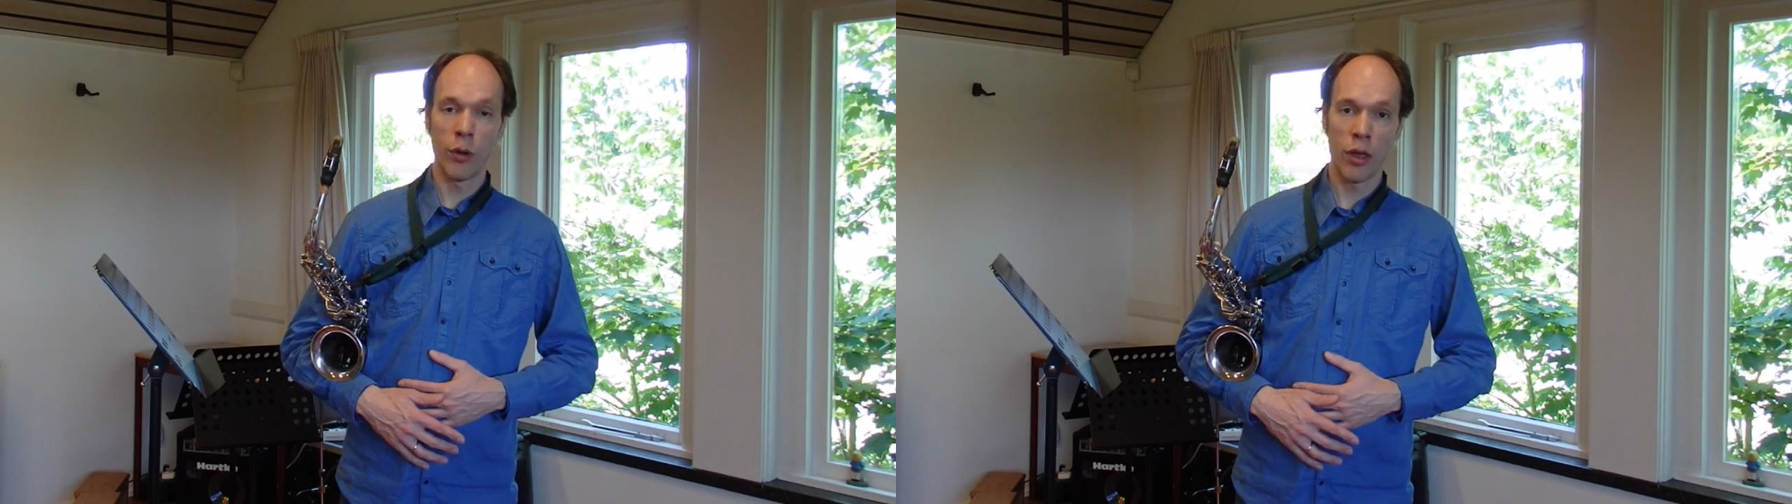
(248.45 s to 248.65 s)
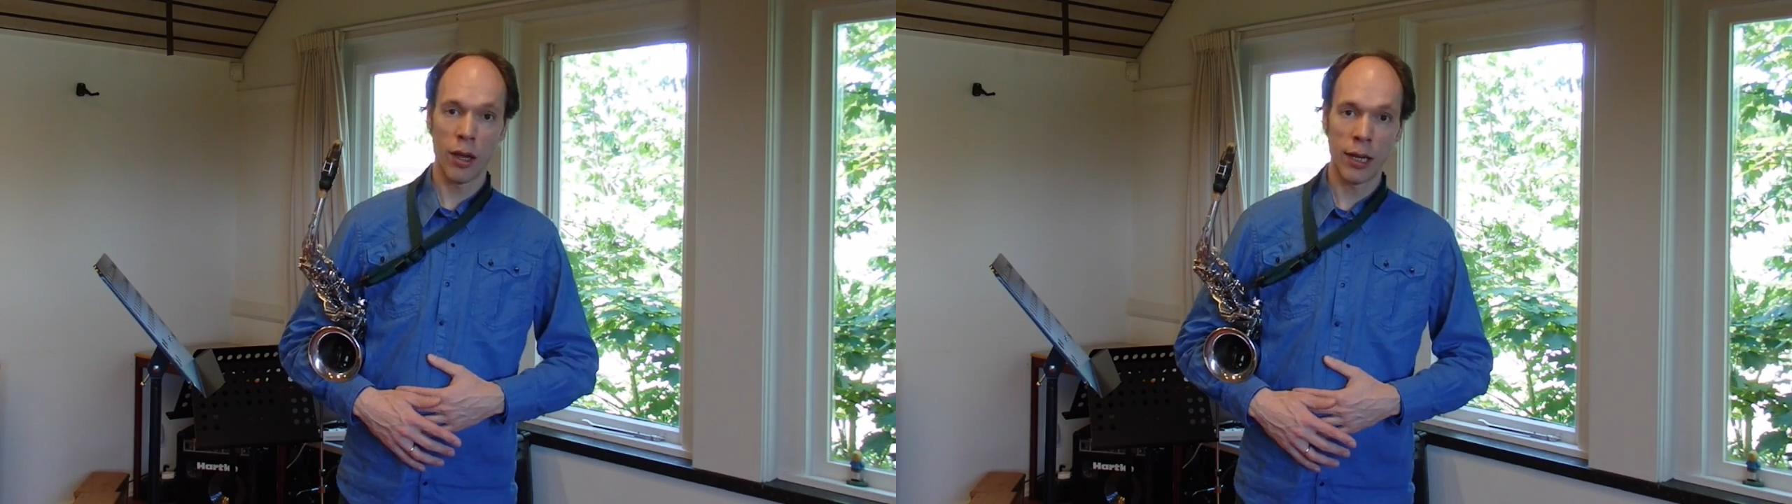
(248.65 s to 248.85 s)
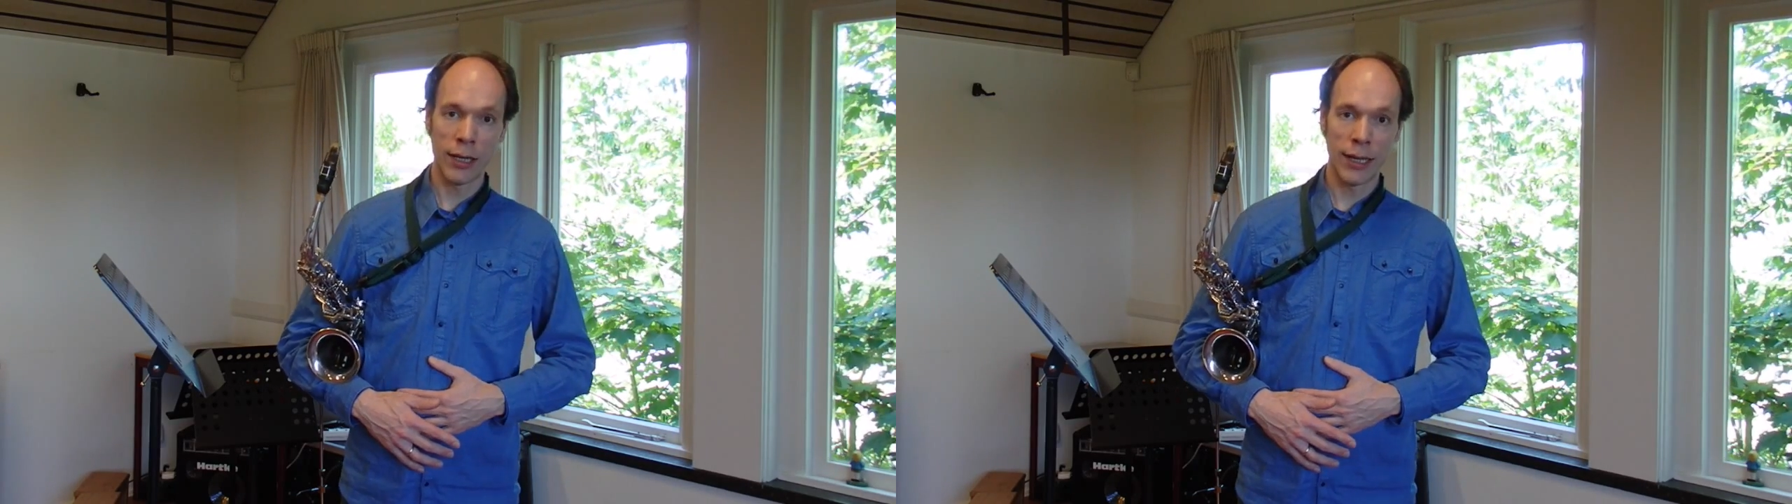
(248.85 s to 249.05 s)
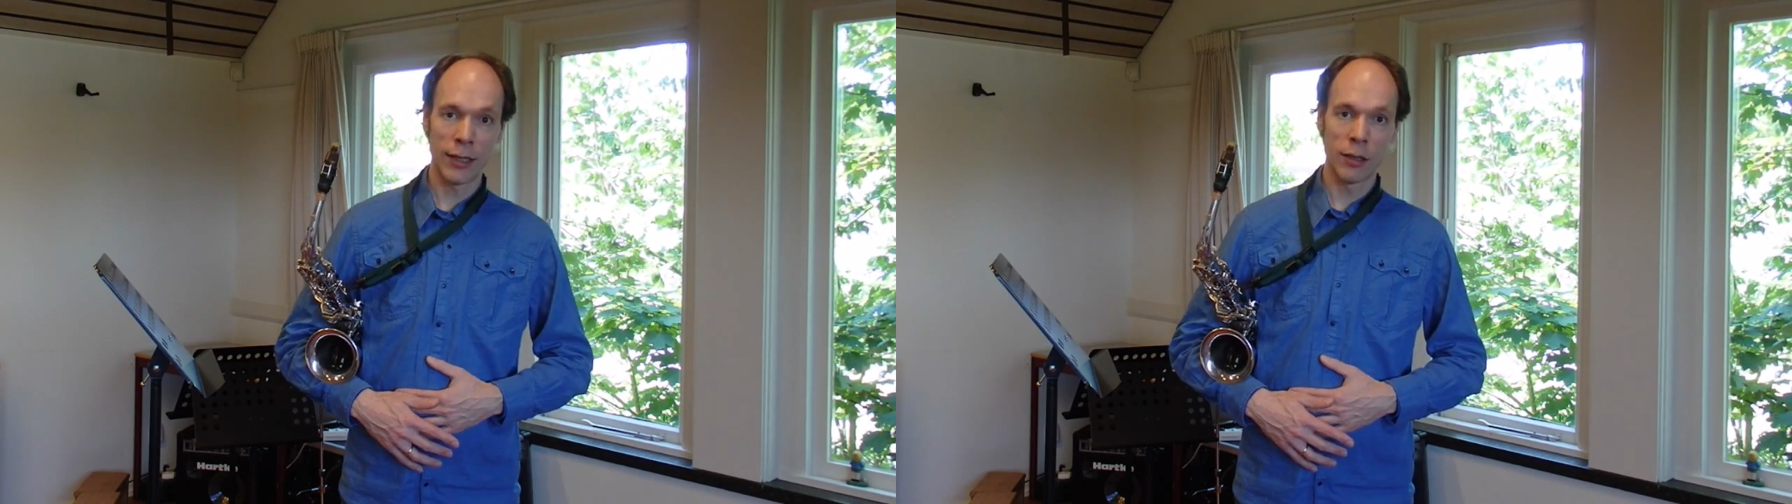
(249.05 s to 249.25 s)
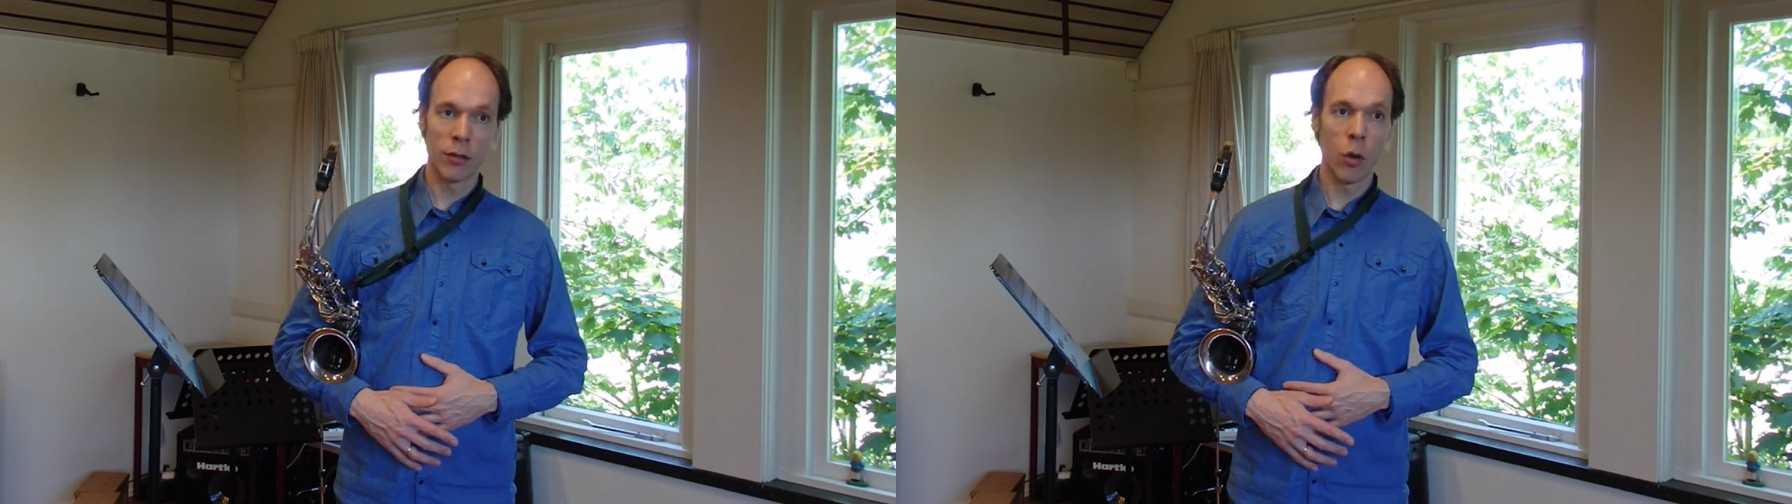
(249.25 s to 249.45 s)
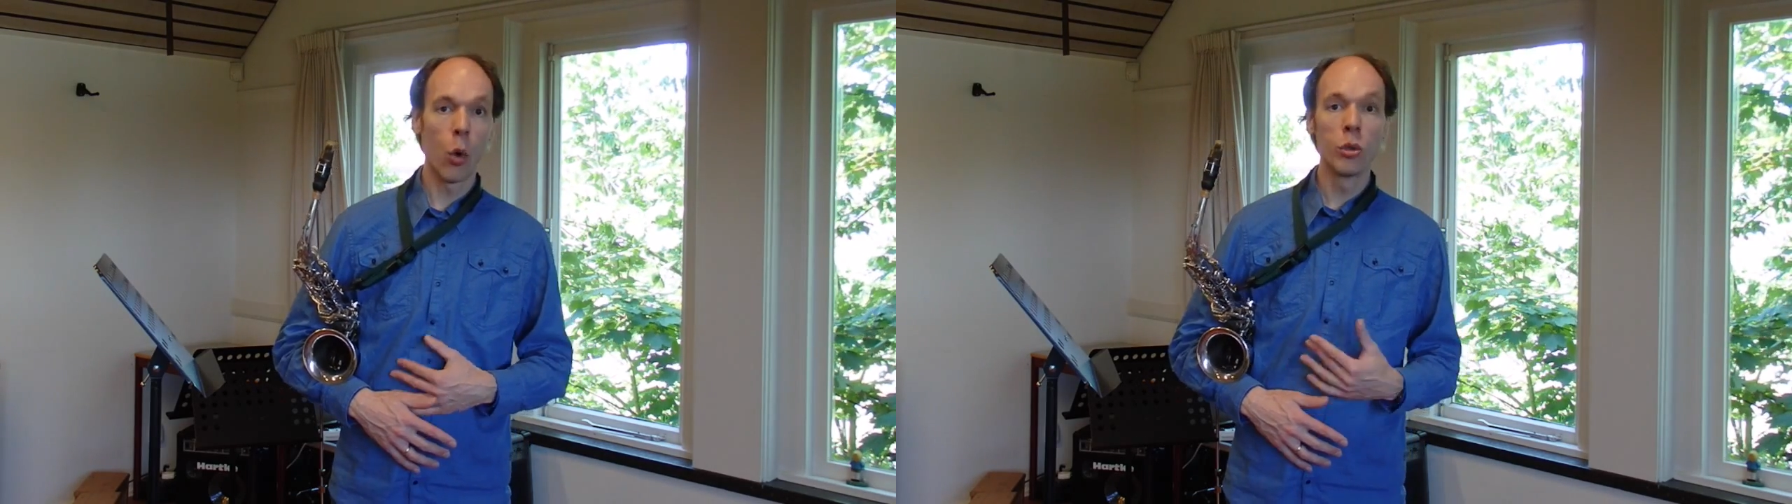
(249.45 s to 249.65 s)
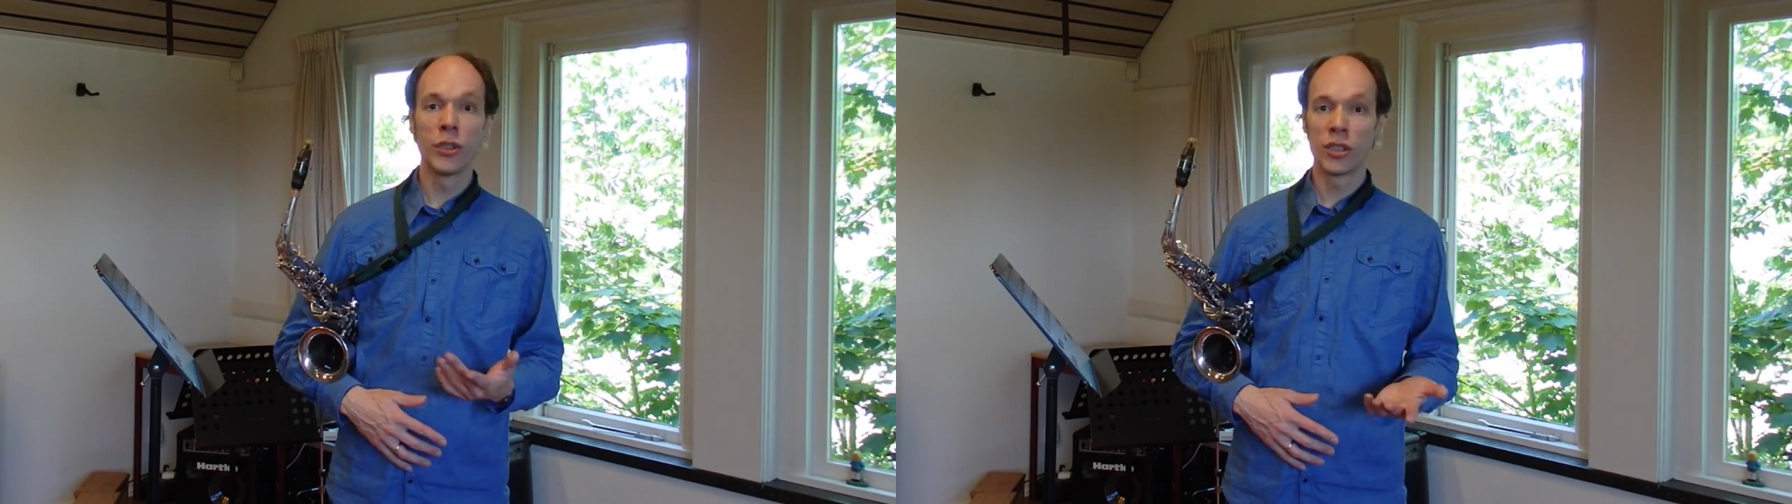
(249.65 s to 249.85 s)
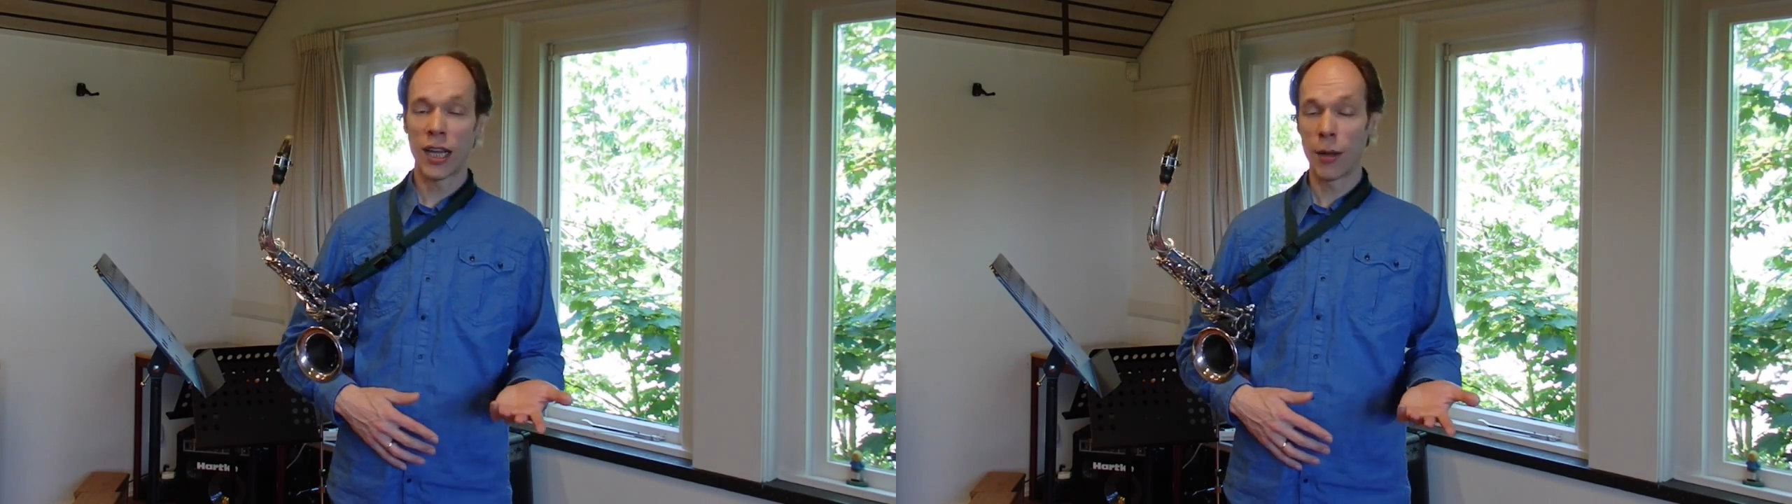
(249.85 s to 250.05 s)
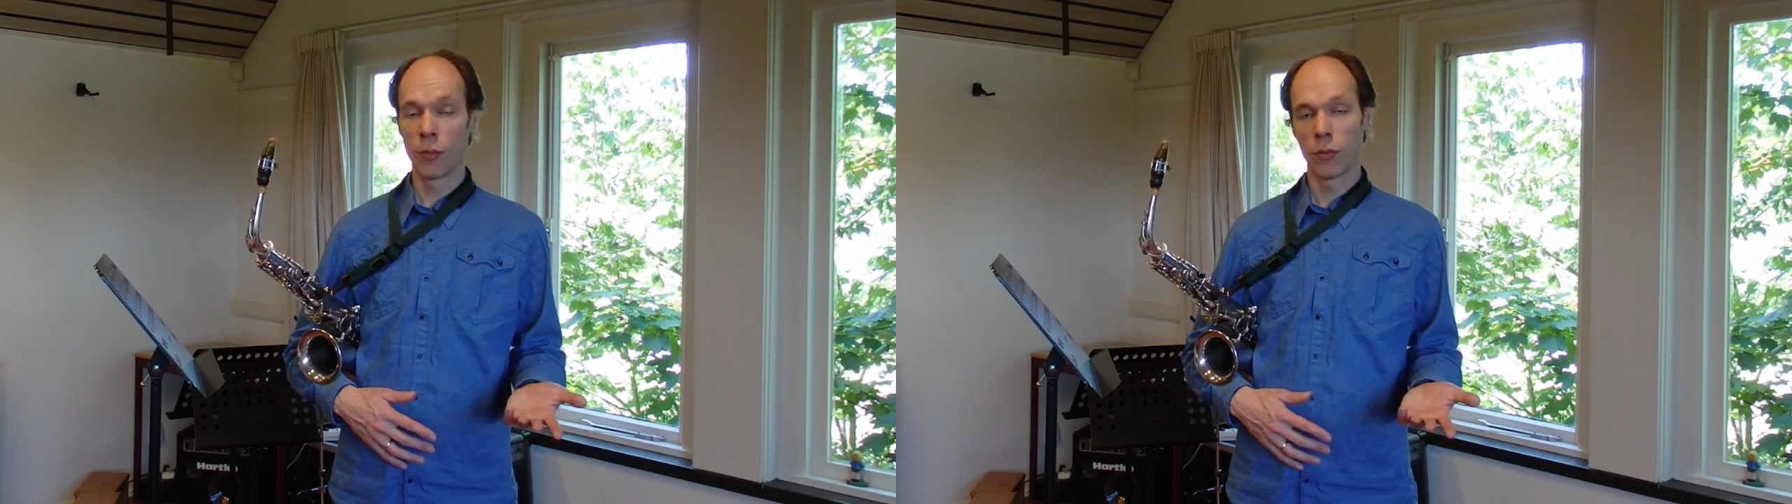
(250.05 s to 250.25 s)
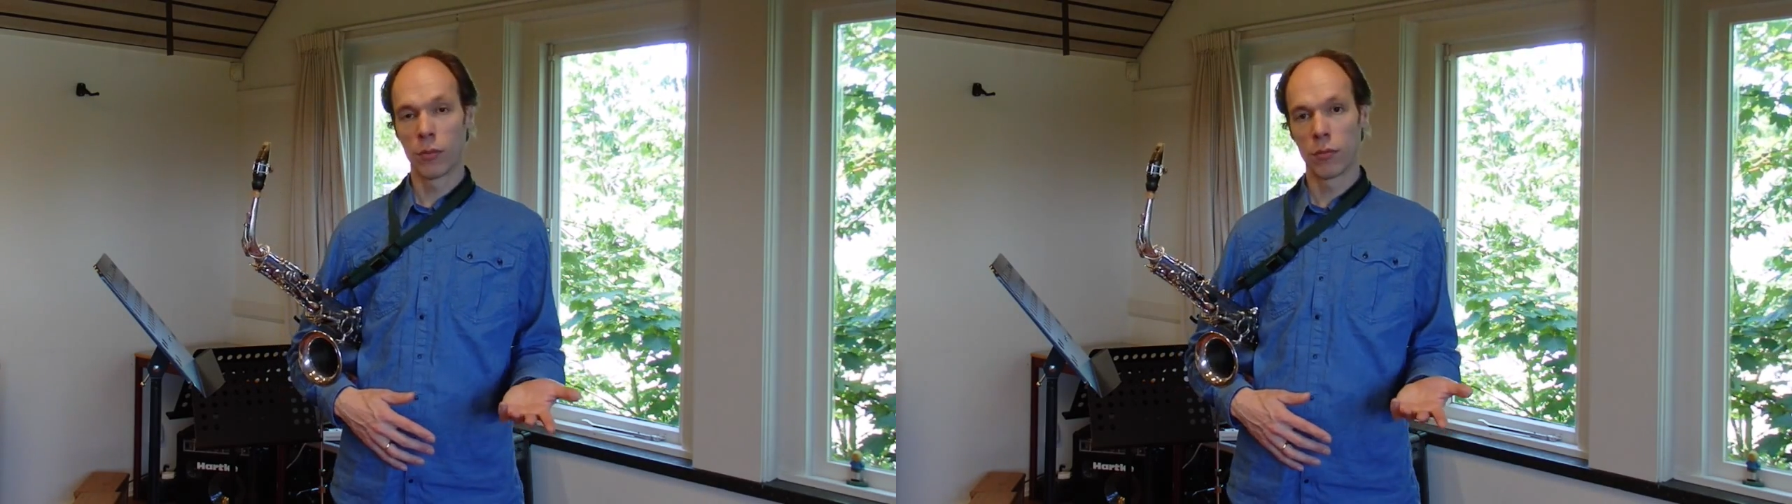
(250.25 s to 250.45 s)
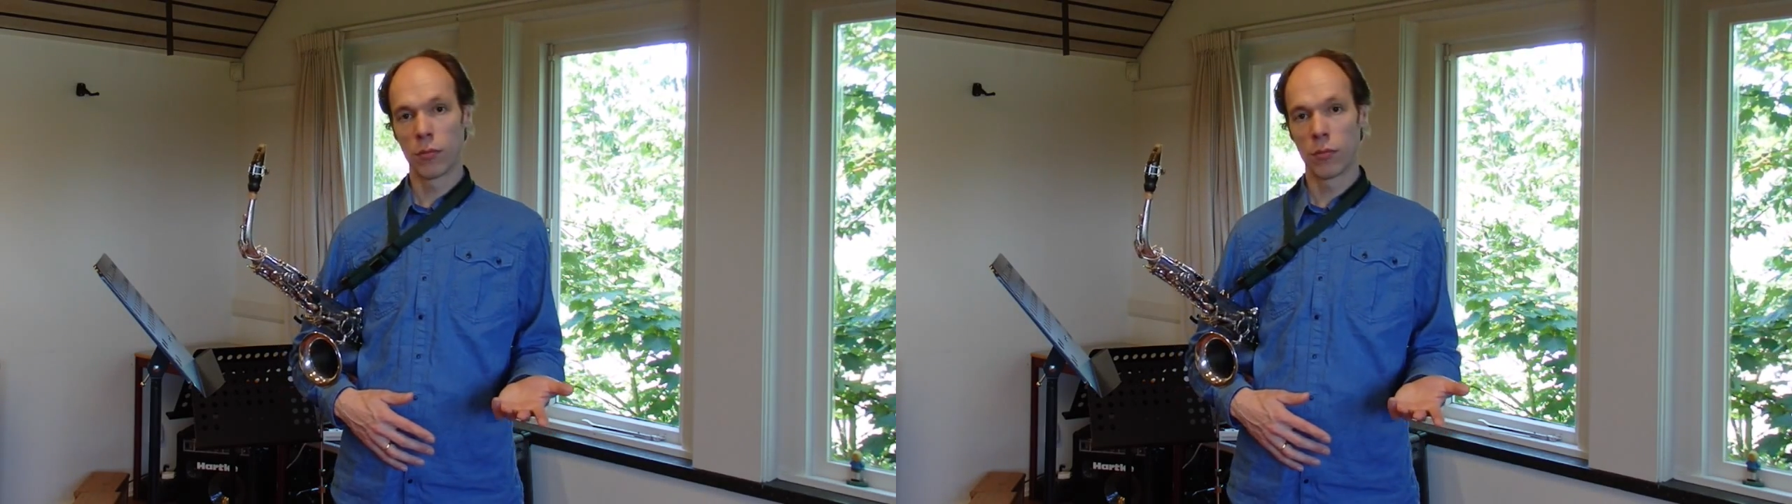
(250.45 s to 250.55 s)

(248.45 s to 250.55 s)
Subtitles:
breathing like that all the time.